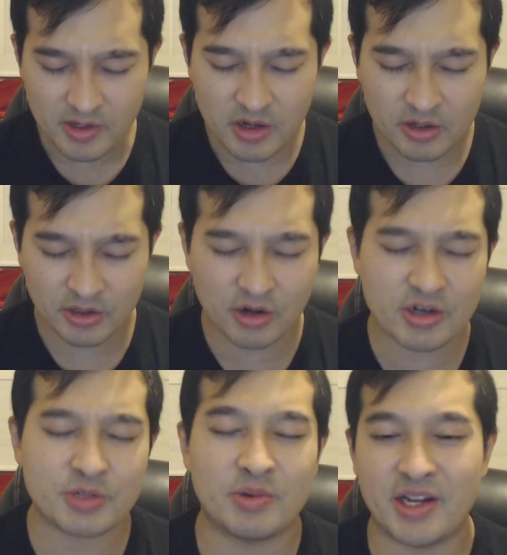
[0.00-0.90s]

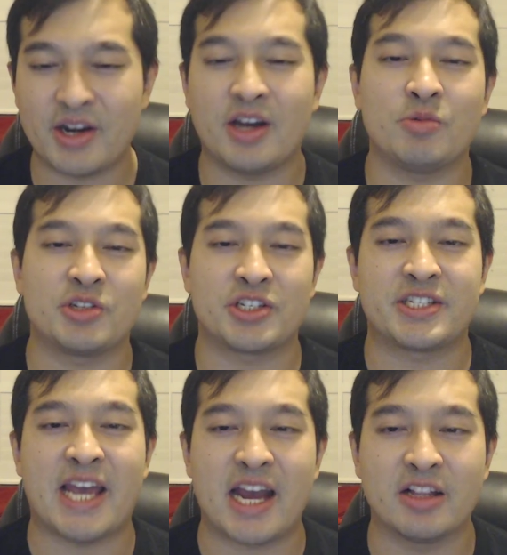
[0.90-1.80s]
Lawrence will later on will just
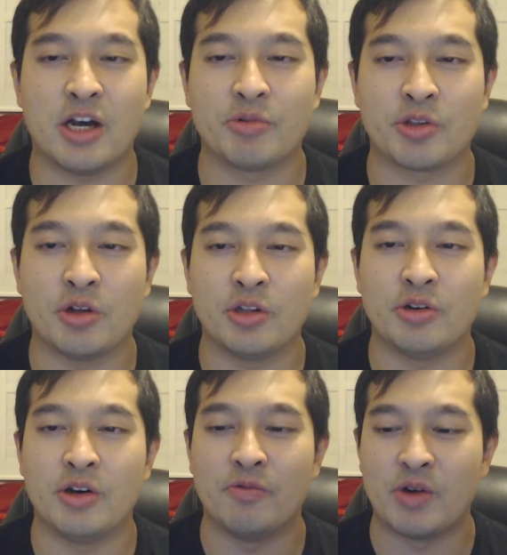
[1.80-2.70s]
tag along with
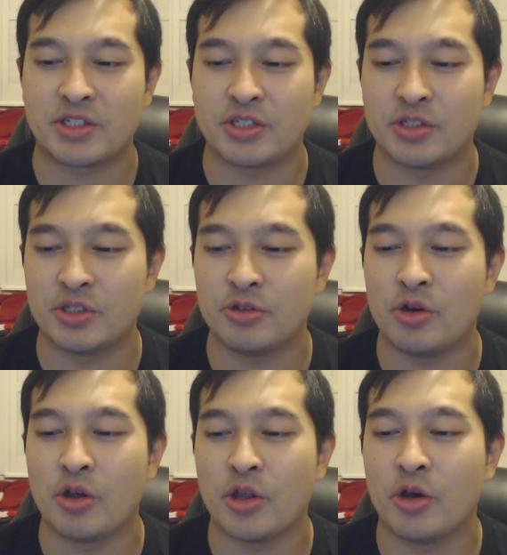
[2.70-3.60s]
Holo of what to do.
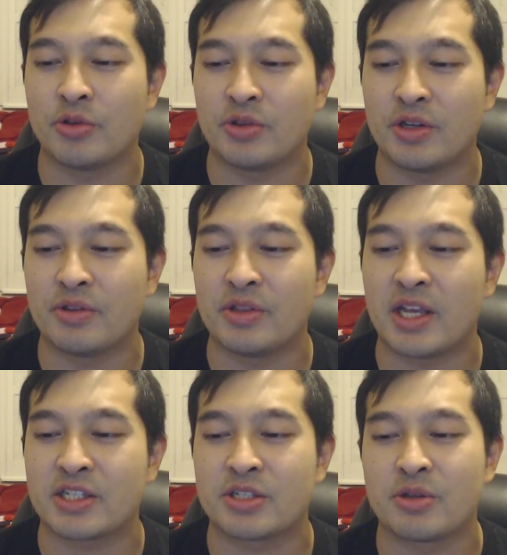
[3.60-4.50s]
Although, the
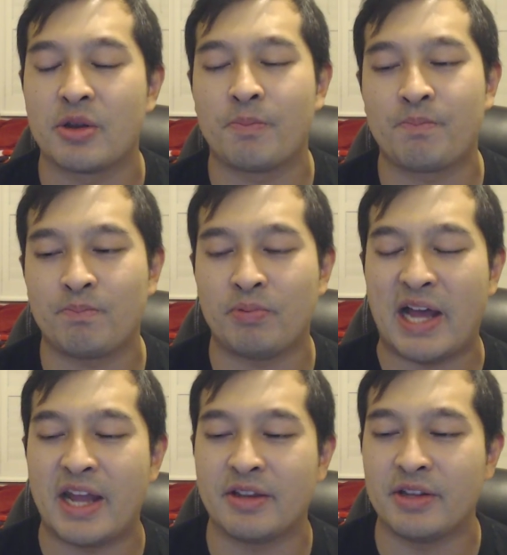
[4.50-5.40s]
next
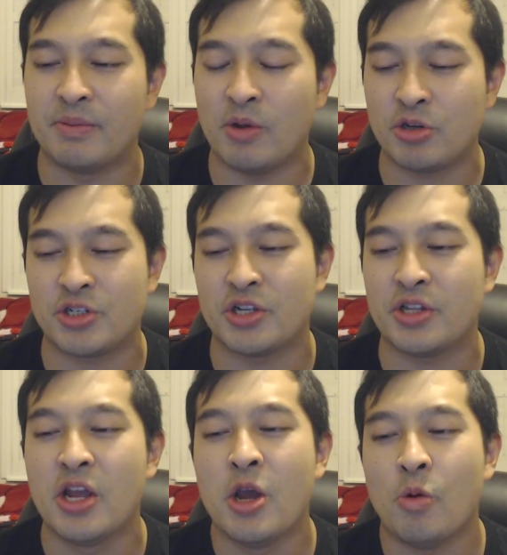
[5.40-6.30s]
plan in
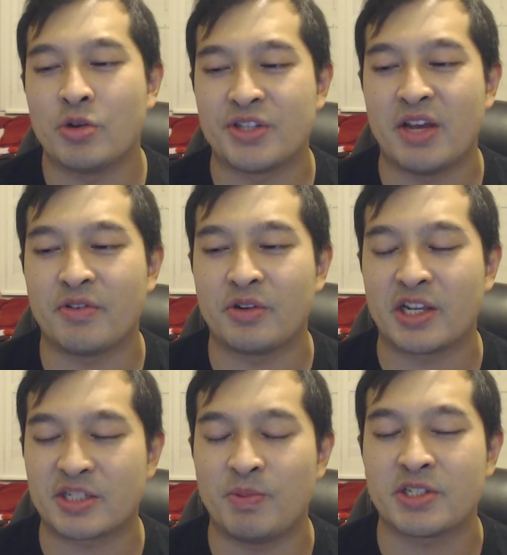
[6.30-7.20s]
motion was never
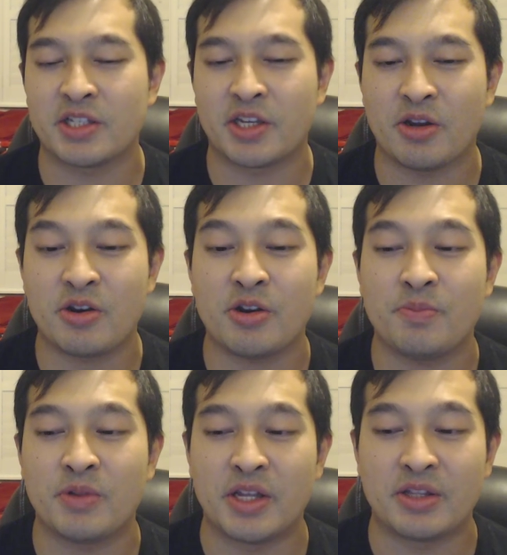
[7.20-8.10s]
explicitly
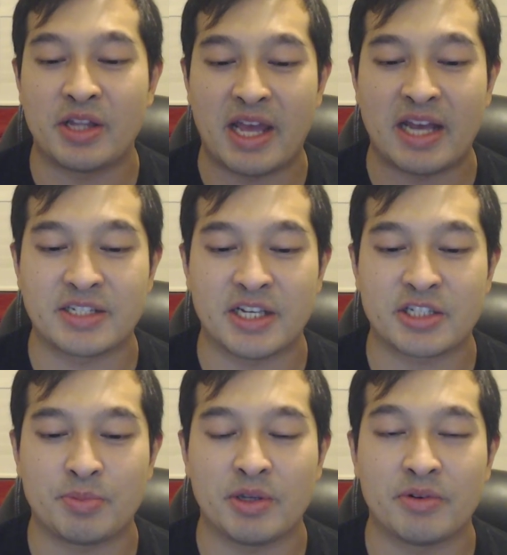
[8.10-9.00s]
heard and has
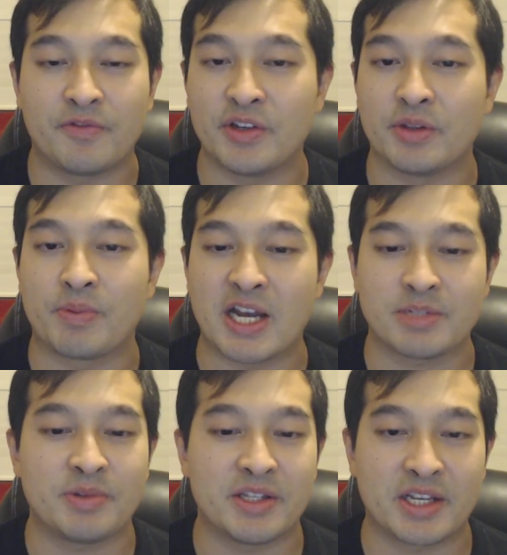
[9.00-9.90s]
yet to be revealed,
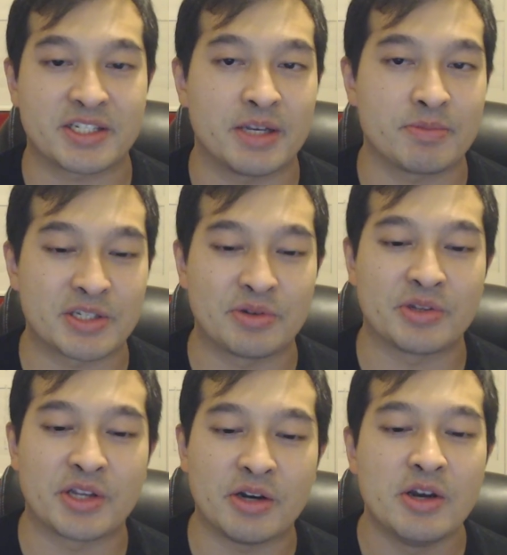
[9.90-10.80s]
possibly in the next episode,
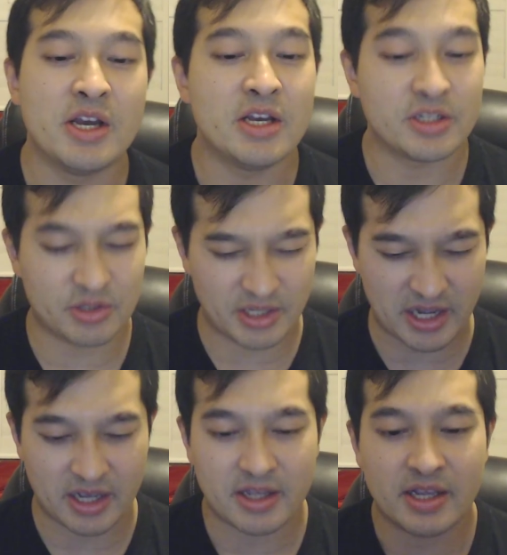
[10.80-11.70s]
you know. So
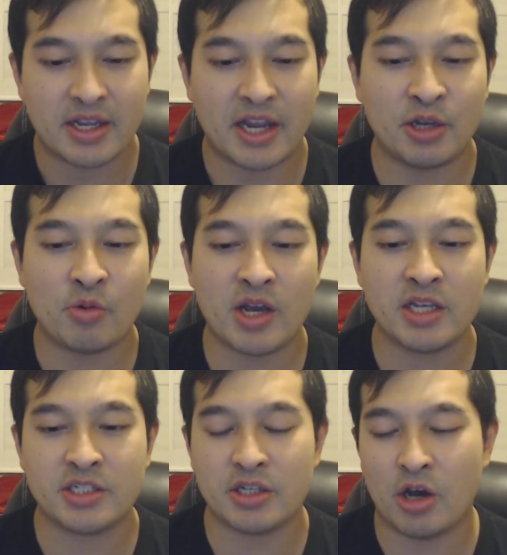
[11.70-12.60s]
yeah,
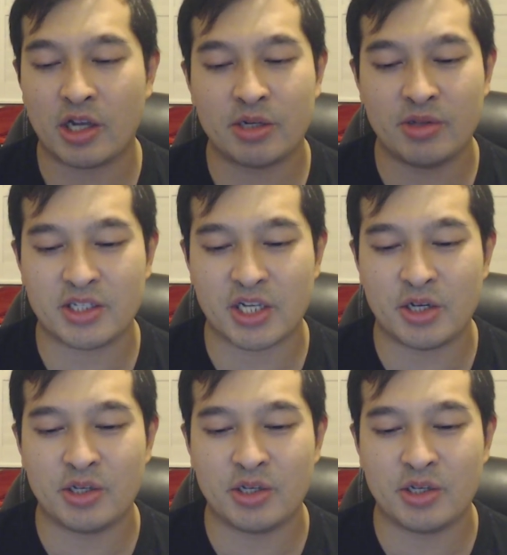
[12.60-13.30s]
anyways, all I can really tell you